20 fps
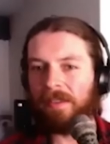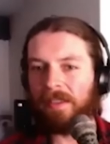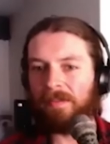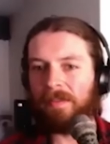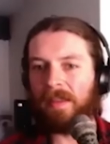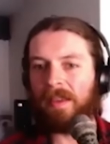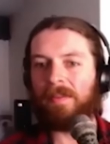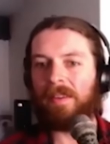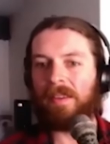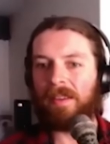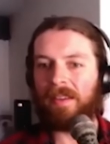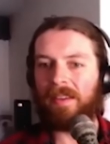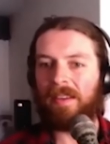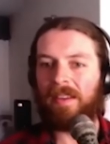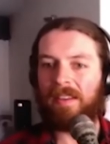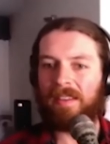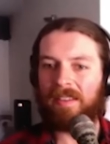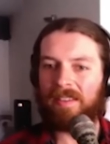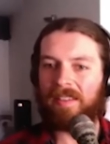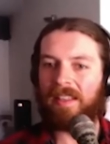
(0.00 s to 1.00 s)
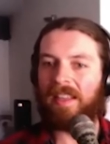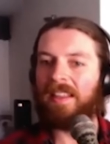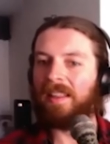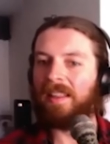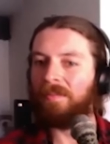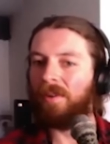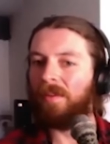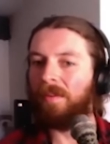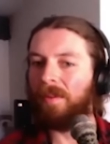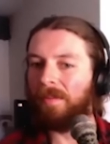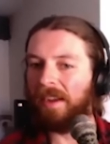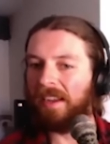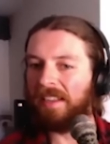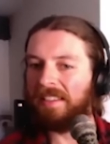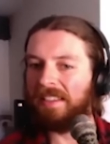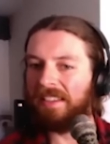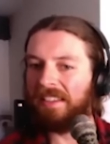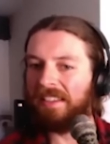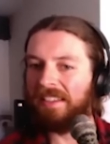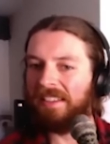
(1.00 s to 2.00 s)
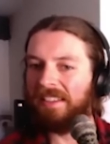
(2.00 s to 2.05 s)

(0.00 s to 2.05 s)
is maybe slightly problematic?